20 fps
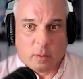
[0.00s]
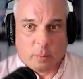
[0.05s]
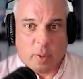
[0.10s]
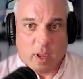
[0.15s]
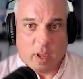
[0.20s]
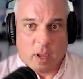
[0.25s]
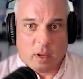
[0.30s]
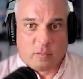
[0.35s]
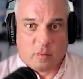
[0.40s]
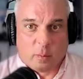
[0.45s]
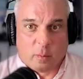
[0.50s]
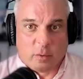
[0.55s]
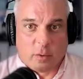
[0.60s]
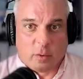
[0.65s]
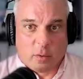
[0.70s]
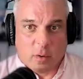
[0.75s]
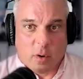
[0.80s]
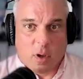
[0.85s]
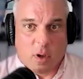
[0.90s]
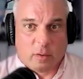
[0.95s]
are paying for
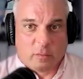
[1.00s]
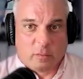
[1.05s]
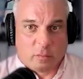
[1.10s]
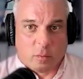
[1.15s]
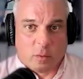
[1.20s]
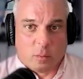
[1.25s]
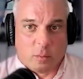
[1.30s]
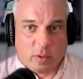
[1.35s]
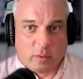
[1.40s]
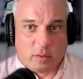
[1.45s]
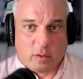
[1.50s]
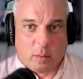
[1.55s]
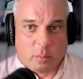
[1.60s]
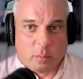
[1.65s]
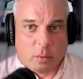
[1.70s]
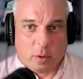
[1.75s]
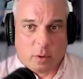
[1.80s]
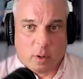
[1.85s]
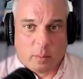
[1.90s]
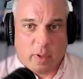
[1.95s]
Blue Cross through what the
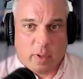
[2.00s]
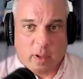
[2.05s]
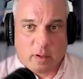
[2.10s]
employer